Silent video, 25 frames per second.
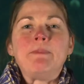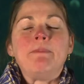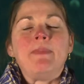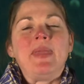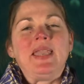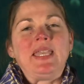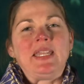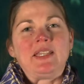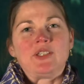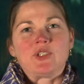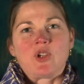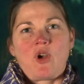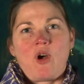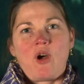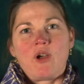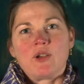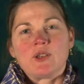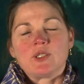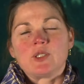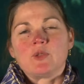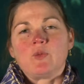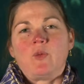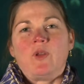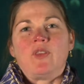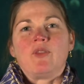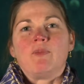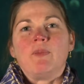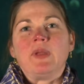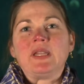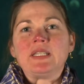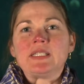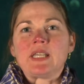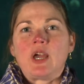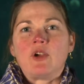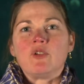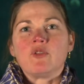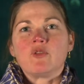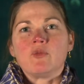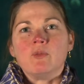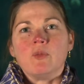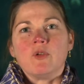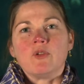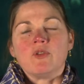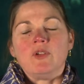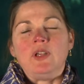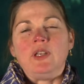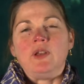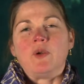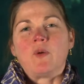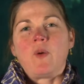mini talks with Macduff
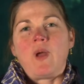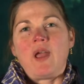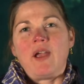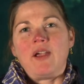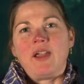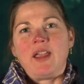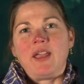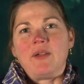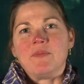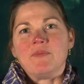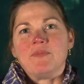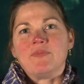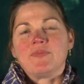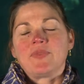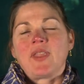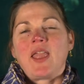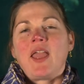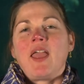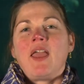Marine Aquarium.